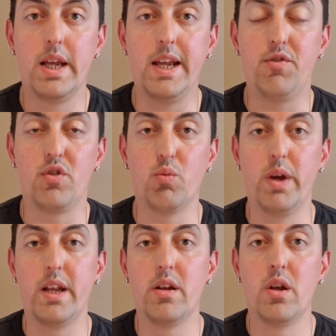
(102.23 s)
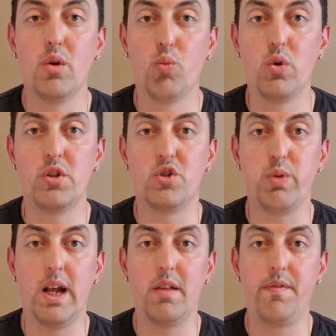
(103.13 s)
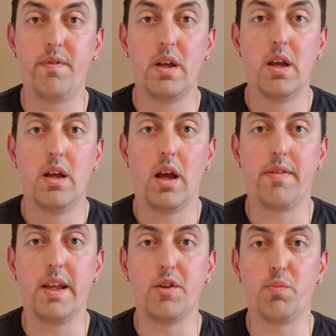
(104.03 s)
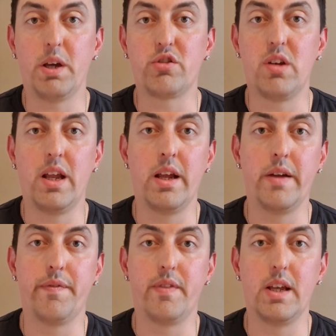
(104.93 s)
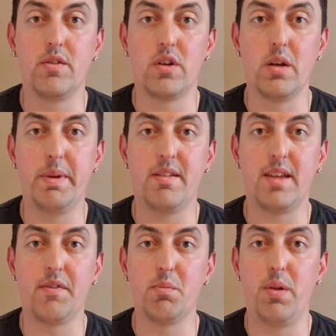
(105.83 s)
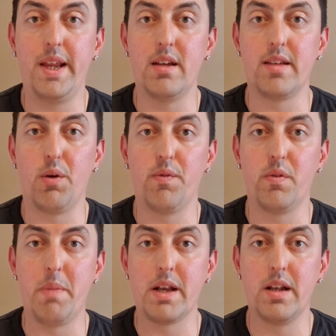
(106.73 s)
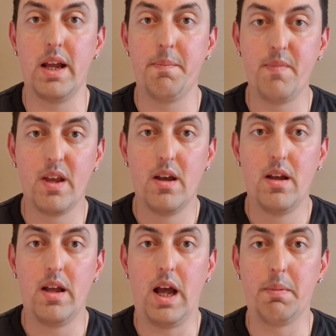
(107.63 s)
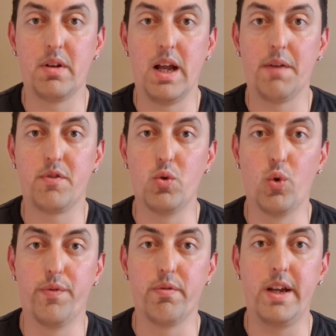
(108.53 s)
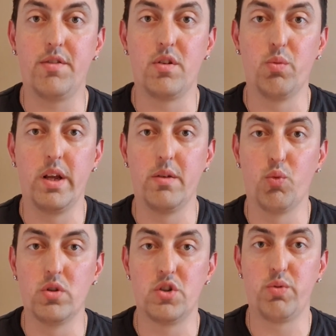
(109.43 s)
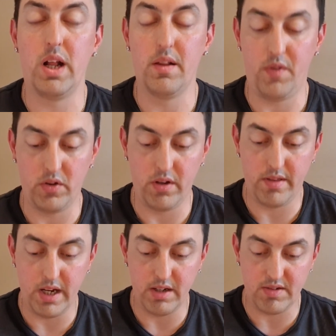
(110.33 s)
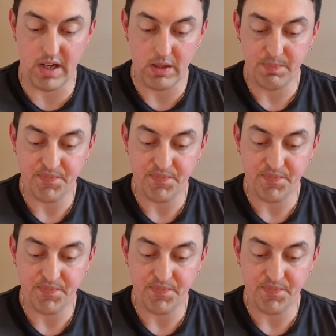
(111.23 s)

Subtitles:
East to win 1-12. I think especially if there's going to be 7 players out for Manly, I'm going to have to go for East to win 1-12 on the Thursday.